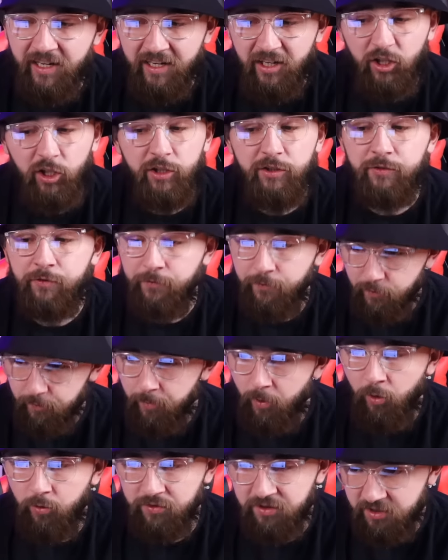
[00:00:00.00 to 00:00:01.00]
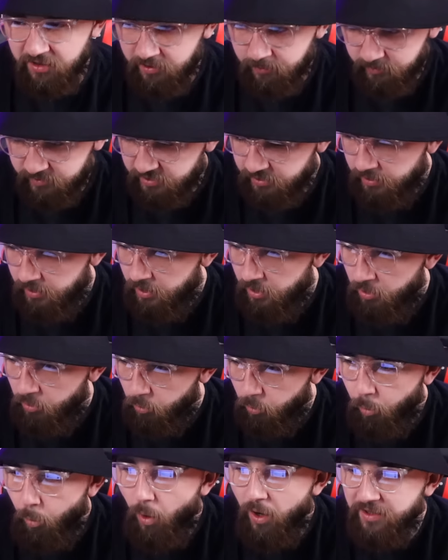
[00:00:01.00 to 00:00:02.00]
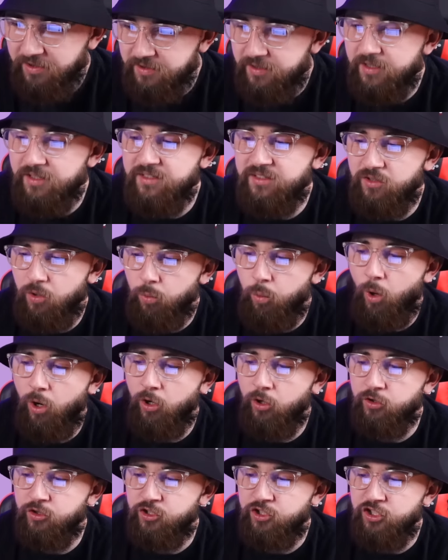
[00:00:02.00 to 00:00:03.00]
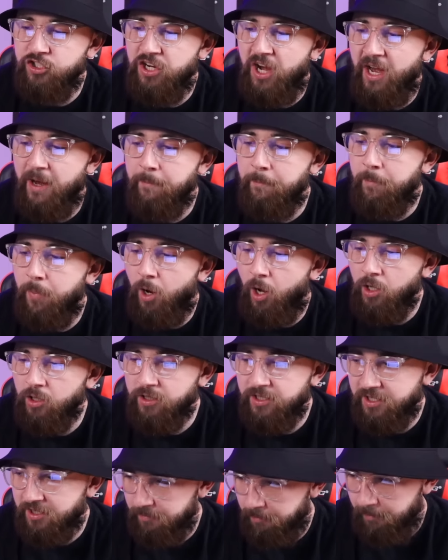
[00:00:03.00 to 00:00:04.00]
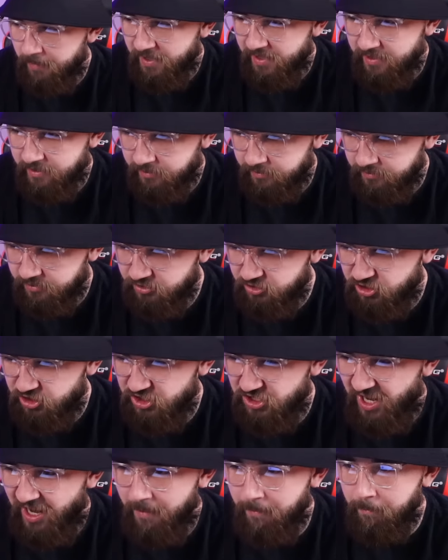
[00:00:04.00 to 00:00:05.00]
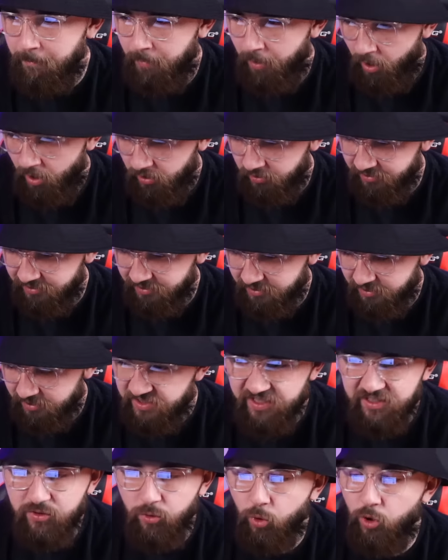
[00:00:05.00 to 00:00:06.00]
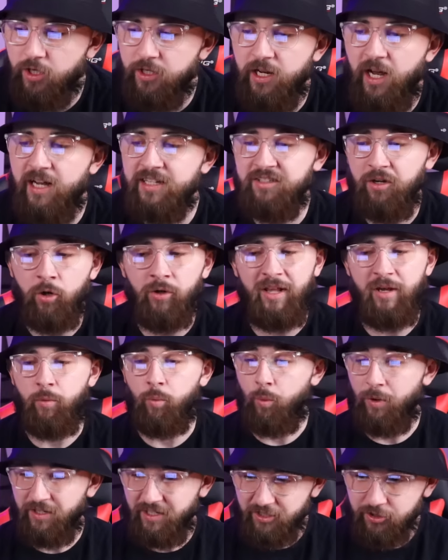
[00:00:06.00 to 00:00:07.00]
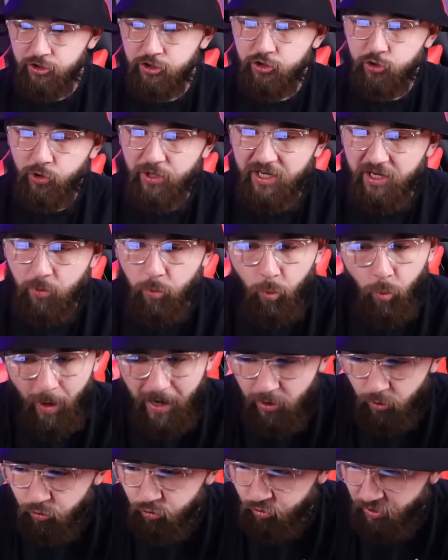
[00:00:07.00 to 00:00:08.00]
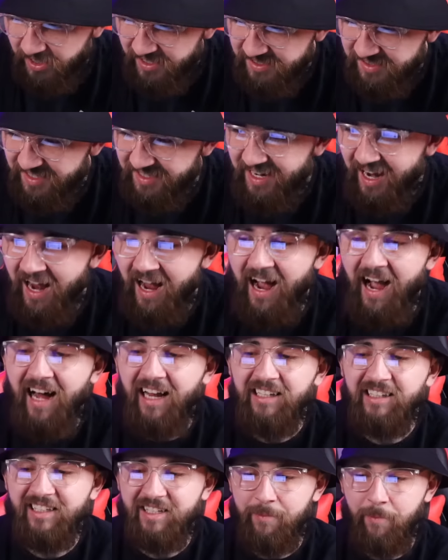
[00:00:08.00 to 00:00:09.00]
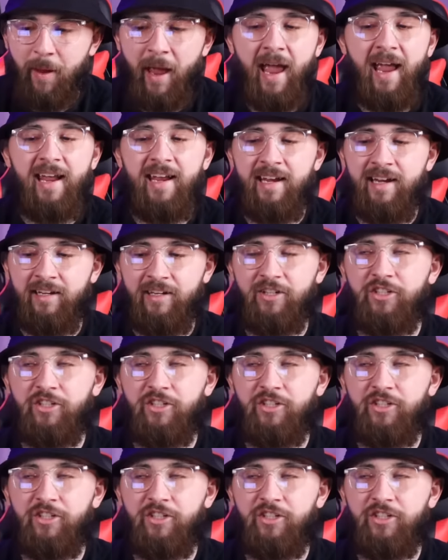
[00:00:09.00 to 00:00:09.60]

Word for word: England football teams. What does the word shambolic mean? Shambolic. Disorganized on a winning streak, well-rested, highly paid.